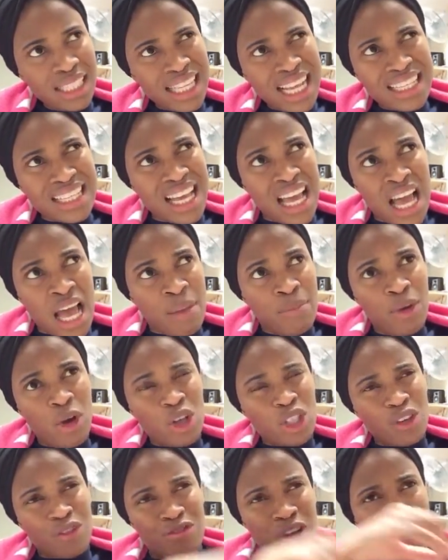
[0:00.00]
that
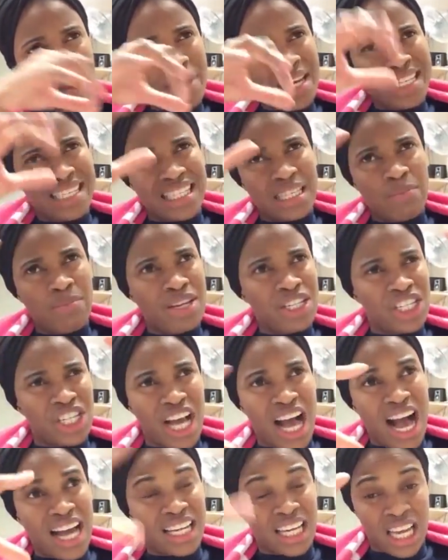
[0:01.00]
because of how many siblings
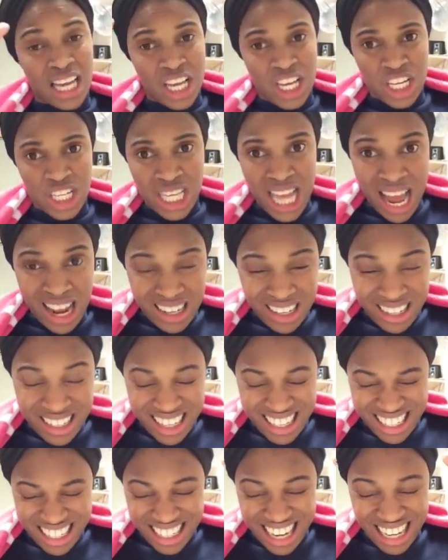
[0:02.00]
she had, that,
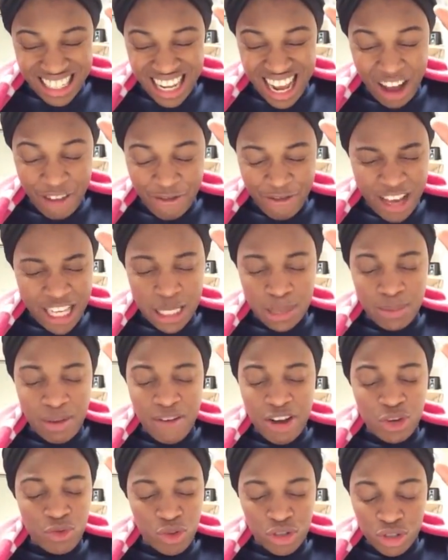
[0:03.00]
that her first
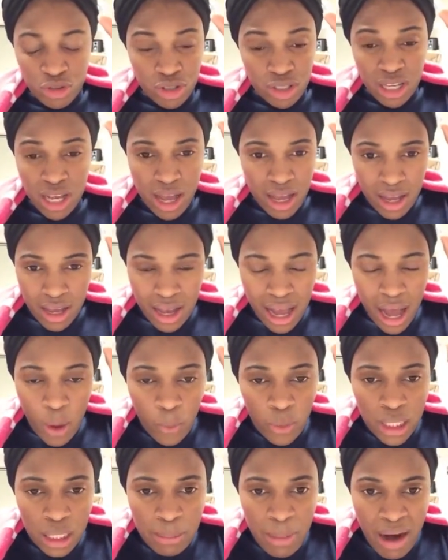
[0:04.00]
marriage was not her
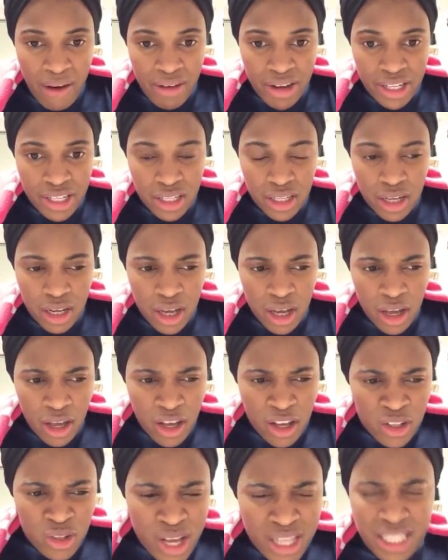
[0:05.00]
only marriage.
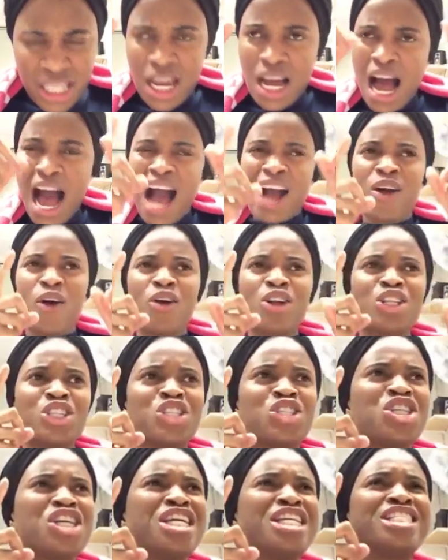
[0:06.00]
So I said, hang on,
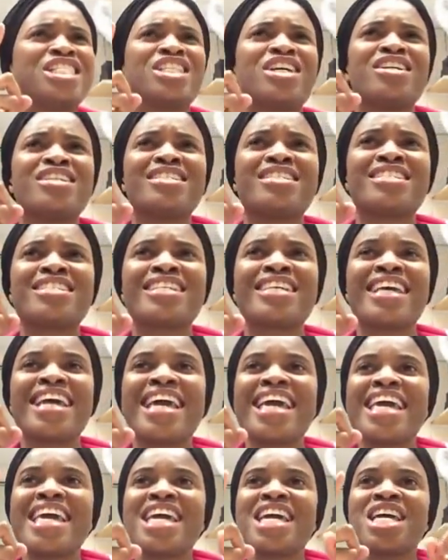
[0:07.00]
Jesus.
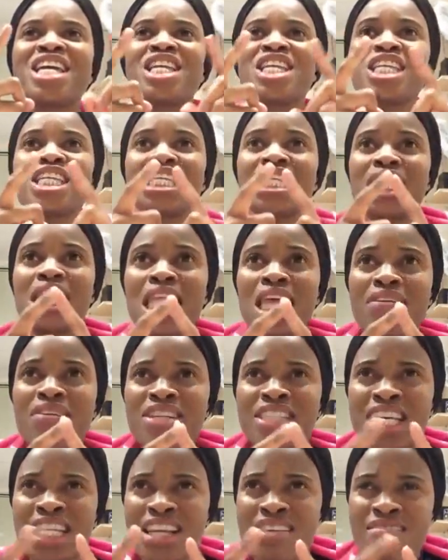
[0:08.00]

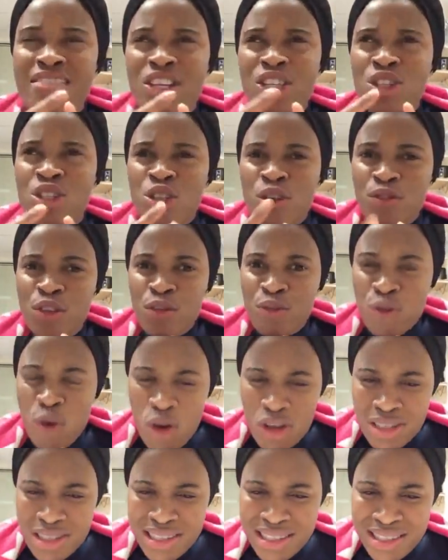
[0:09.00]
Three generations of
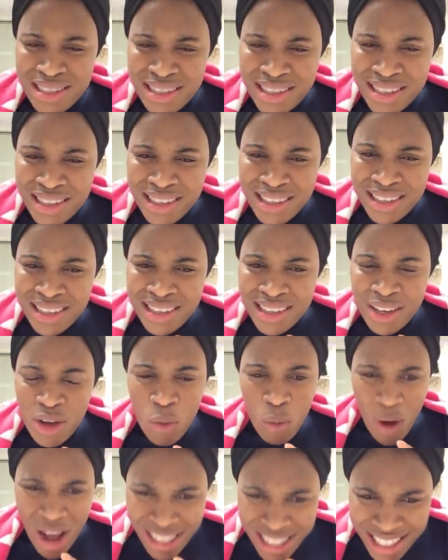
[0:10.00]
divorce?
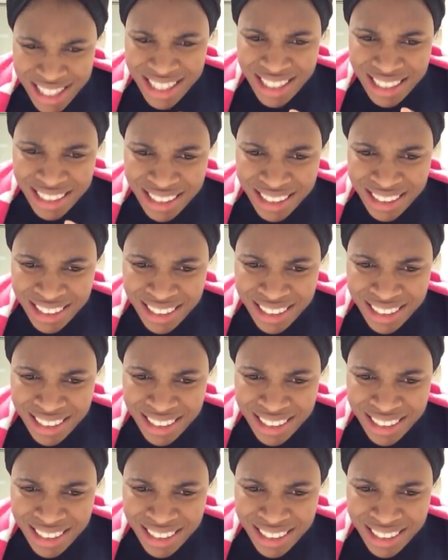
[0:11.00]
What?